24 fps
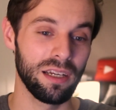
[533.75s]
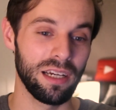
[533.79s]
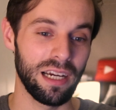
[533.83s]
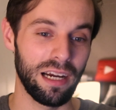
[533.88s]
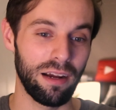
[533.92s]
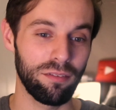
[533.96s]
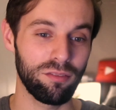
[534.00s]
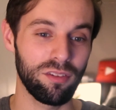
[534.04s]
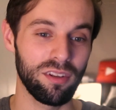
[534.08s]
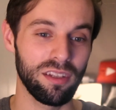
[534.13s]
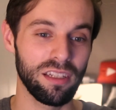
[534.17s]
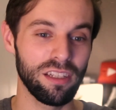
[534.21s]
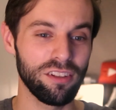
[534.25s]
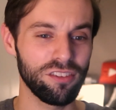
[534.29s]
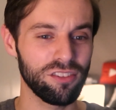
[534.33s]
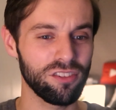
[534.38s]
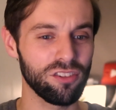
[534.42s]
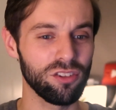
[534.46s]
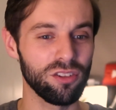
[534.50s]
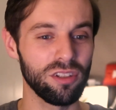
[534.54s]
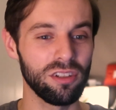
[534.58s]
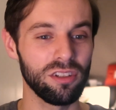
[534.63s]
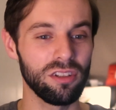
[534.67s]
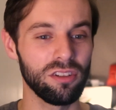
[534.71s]
after this
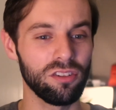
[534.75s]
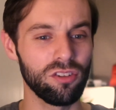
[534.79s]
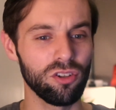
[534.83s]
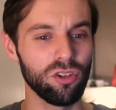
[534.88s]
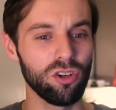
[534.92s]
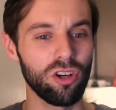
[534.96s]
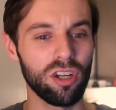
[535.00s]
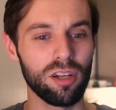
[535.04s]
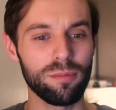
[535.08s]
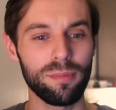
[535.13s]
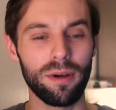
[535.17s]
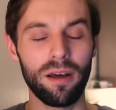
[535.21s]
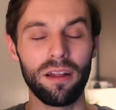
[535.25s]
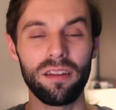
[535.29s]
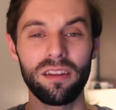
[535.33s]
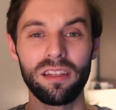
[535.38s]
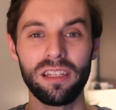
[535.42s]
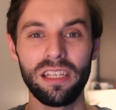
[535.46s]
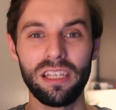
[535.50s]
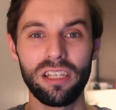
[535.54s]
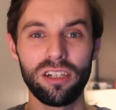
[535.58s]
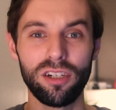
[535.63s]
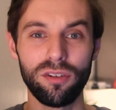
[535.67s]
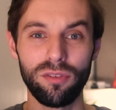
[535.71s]
talking about
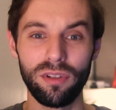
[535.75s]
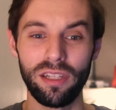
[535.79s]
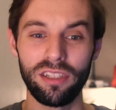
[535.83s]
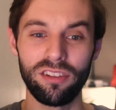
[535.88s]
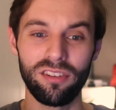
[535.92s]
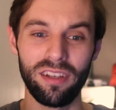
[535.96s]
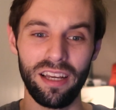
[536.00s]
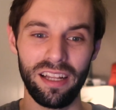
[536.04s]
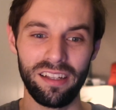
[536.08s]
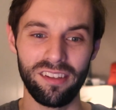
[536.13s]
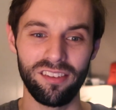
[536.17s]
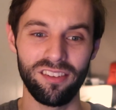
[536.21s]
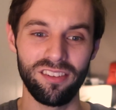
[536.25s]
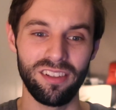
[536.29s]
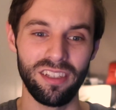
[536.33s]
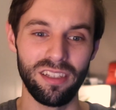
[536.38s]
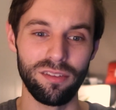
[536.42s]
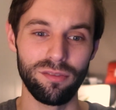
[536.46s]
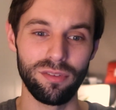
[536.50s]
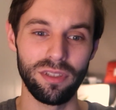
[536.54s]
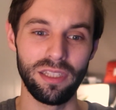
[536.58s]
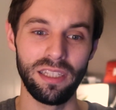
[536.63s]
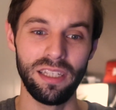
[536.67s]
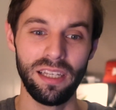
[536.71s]
the cover letter and
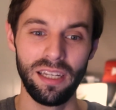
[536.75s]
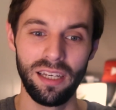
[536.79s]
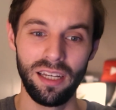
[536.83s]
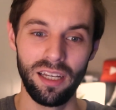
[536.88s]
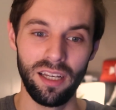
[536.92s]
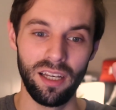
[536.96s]
CV.